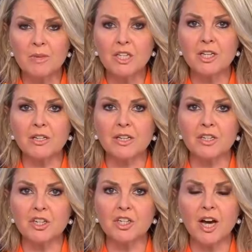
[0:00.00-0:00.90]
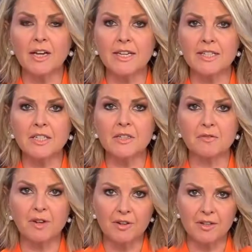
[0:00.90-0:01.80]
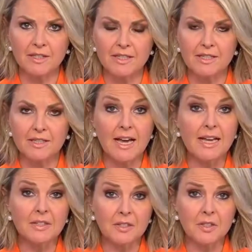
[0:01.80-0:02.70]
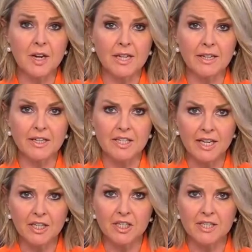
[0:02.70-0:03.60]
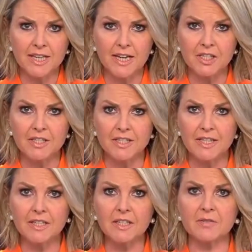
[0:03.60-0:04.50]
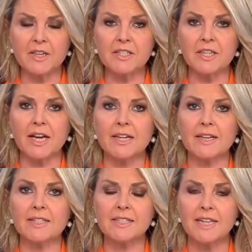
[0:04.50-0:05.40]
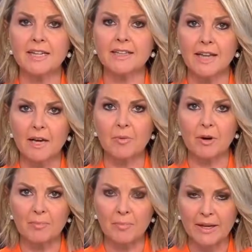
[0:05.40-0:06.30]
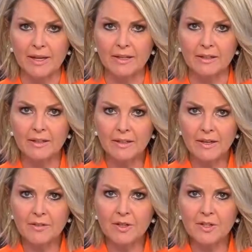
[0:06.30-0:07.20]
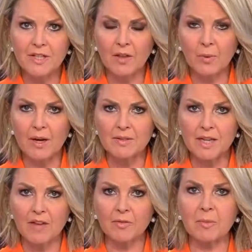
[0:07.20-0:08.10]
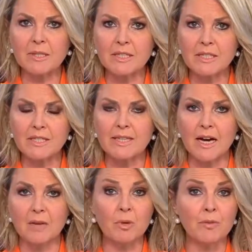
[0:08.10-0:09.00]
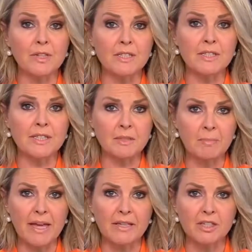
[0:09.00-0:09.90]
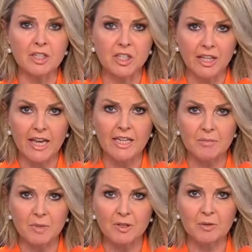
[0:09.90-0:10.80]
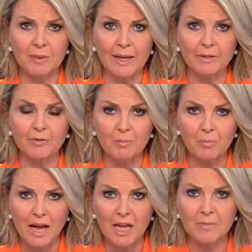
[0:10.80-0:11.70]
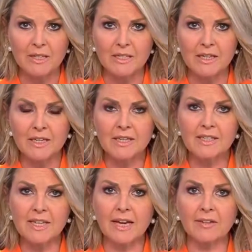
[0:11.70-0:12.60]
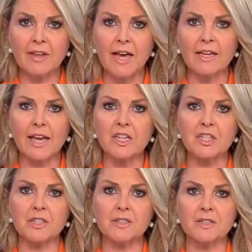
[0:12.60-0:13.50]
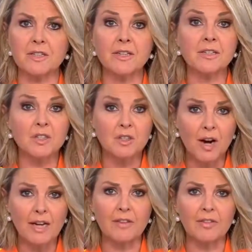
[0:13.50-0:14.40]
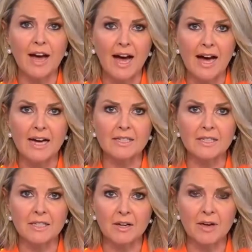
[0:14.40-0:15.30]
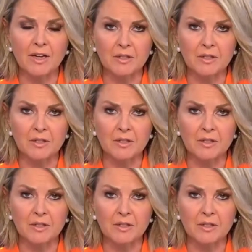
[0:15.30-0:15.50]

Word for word: commission into Chinese interference as Australian intelligence agencies investigate a state Labor MP. The New South Wales government is now moving to suspend Shaoquett Moselmane from Parliament, saying the allegations strike at the heart of